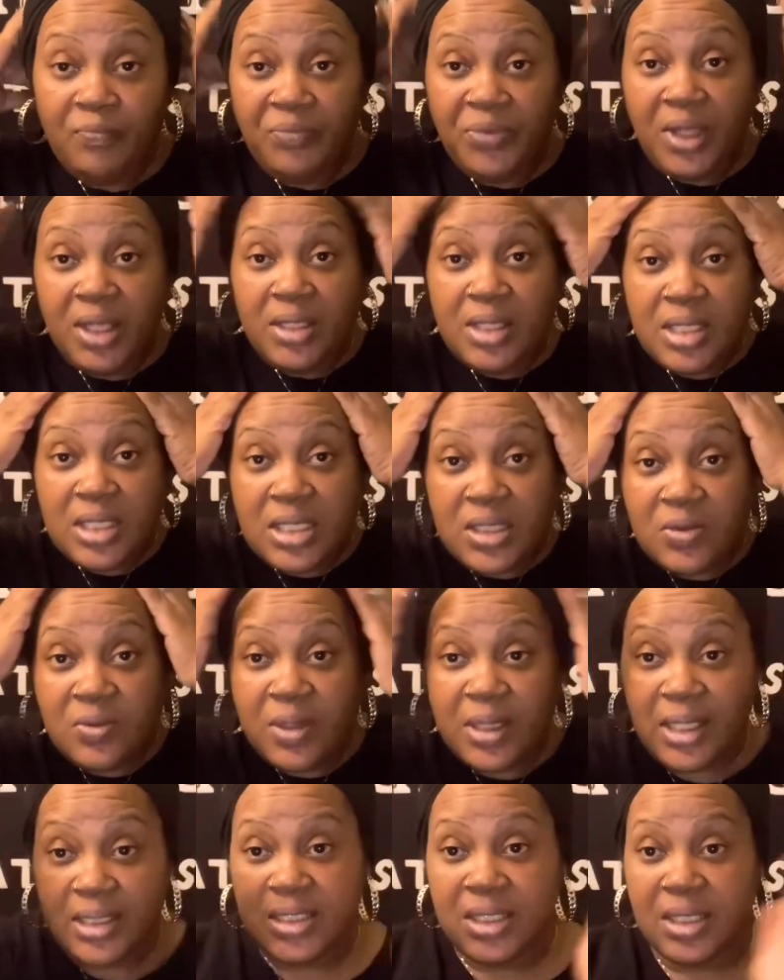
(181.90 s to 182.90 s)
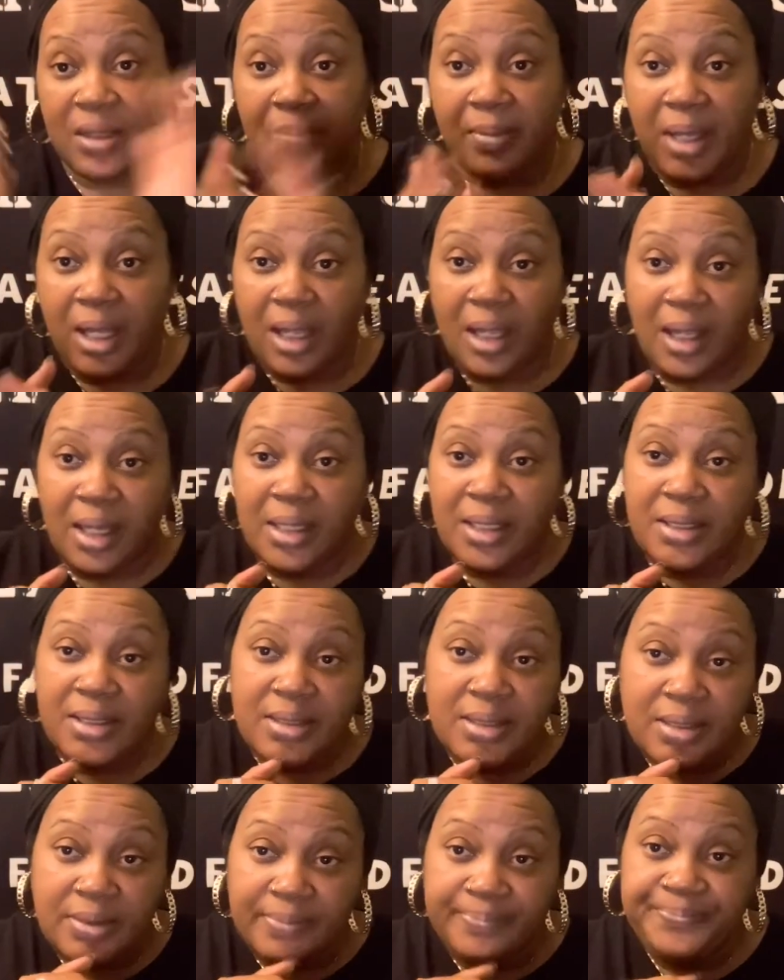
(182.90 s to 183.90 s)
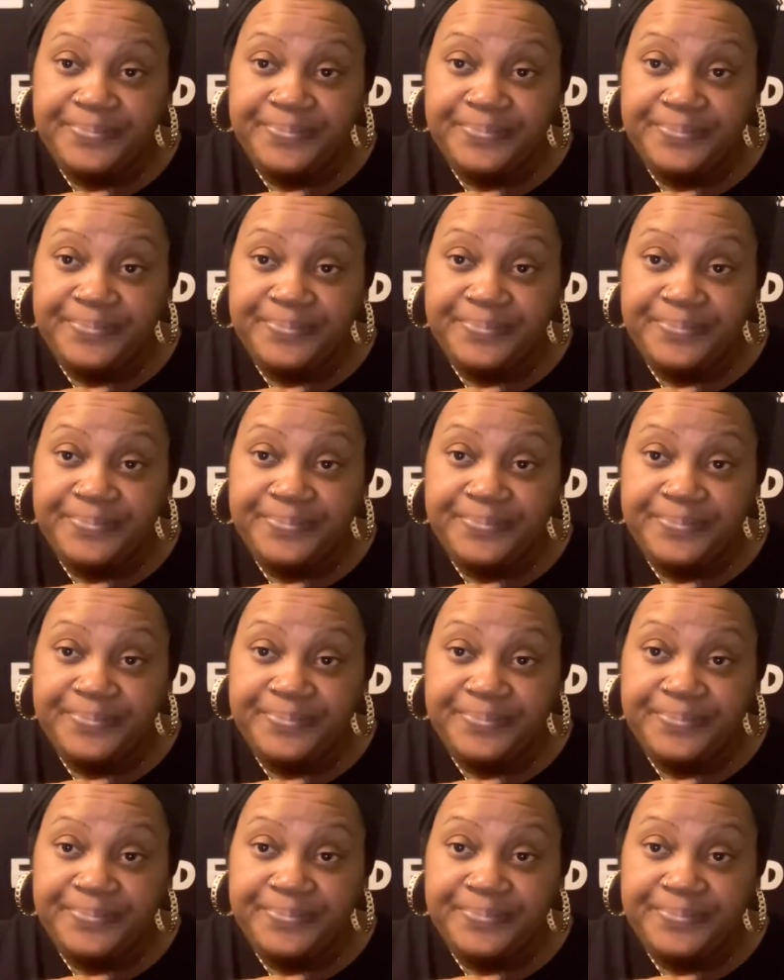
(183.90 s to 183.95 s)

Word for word: And this is what I tell my clients.